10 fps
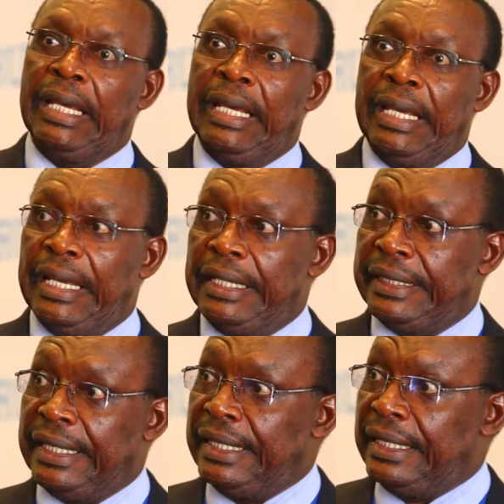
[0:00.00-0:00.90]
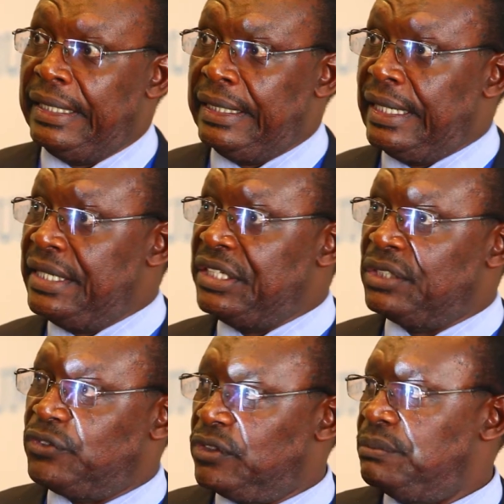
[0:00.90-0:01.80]
And learning
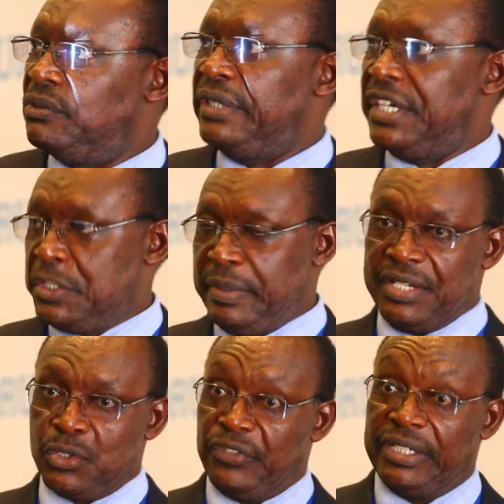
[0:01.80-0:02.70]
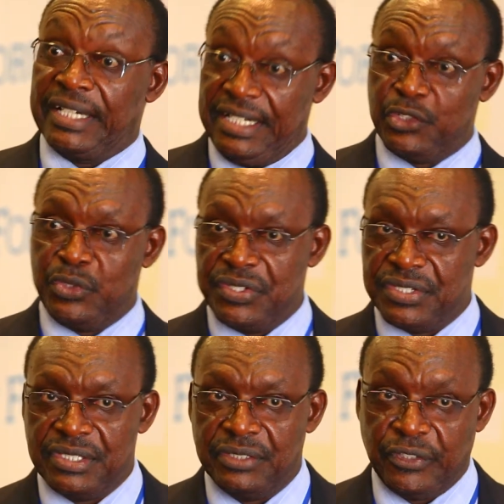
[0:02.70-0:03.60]
from experience of other
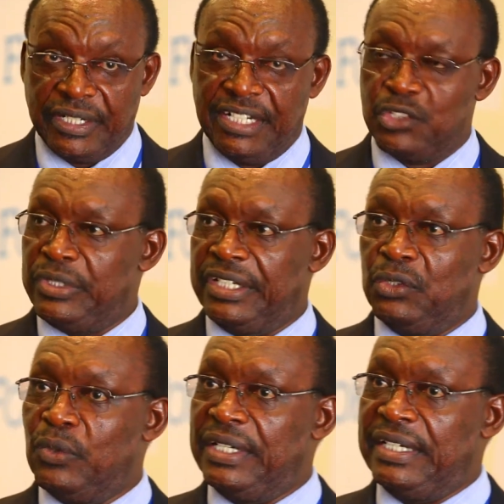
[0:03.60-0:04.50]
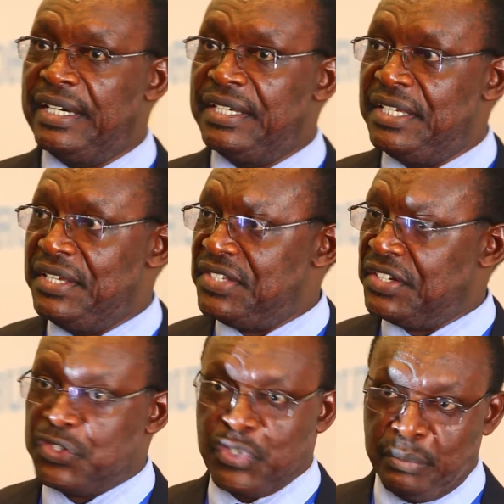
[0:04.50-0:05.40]
countries for a country like Rwanda is
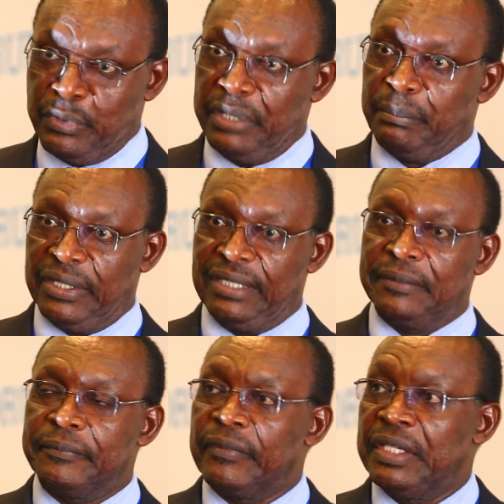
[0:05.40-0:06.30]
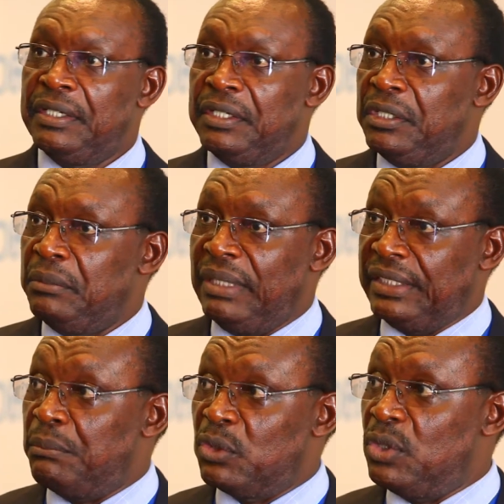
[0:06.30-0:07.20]
extremely important. But
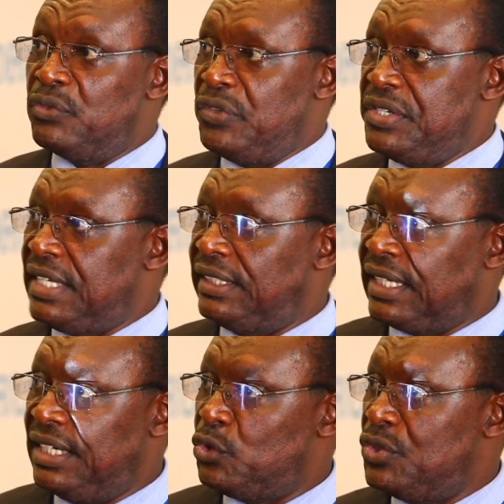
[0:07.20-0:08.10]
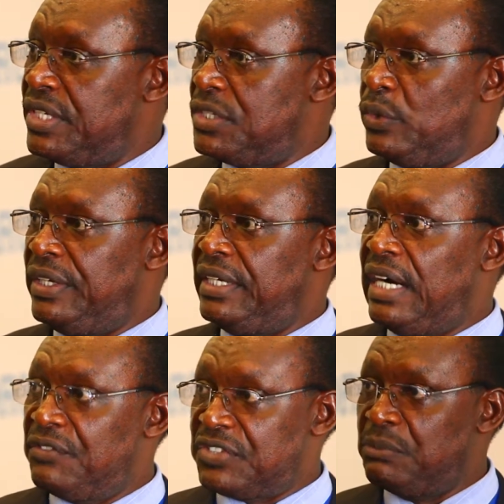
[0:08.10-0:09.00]
I'm convinced other countries as well
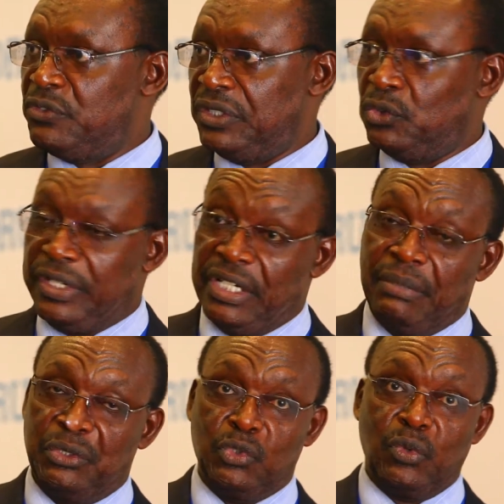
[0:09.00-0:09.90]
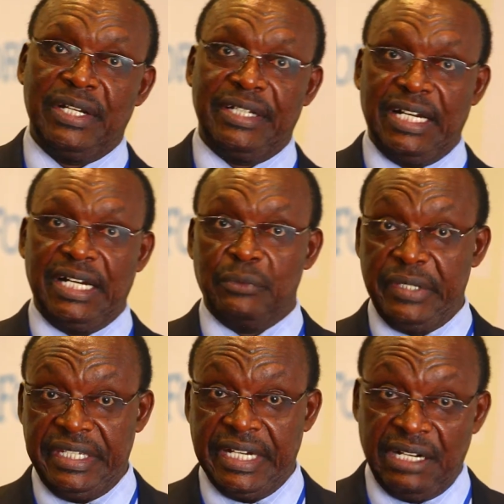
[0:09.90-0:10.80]
have something to learn about Rwanda.
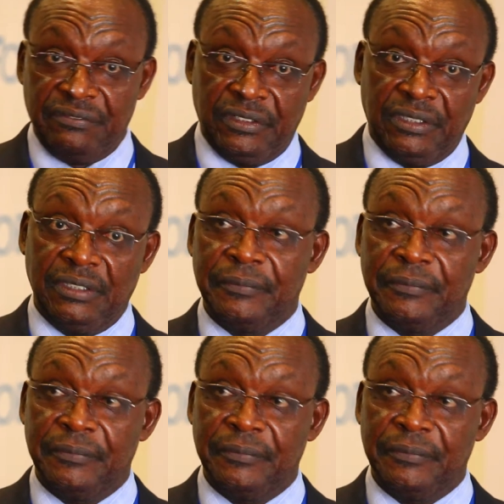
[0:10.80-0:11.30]
We have uh,